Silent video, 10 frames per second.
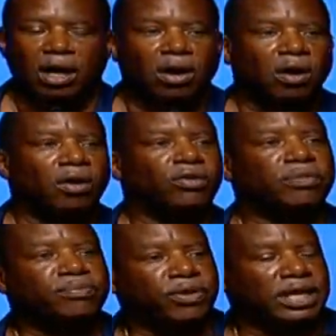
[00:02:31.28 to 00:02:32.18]
all
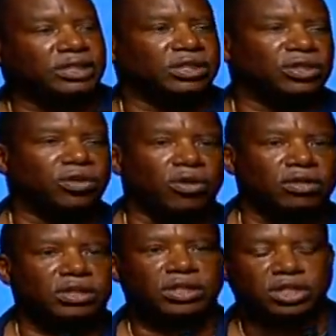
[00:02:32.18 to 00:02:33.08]
the branches
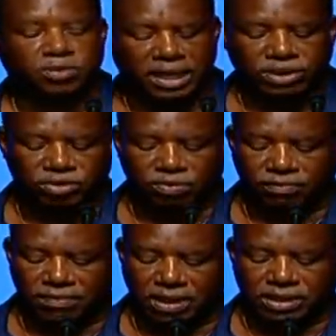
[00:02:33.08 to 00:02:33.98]
across the spectrum
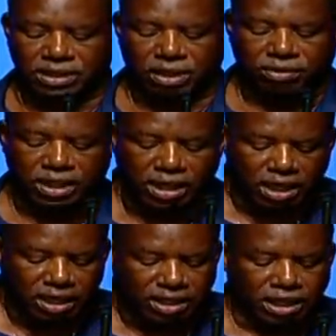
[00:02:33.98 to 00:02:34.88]
of military,
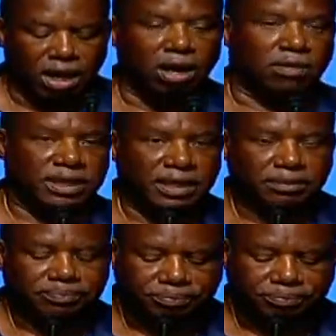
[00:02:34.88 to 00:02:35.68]
the Army,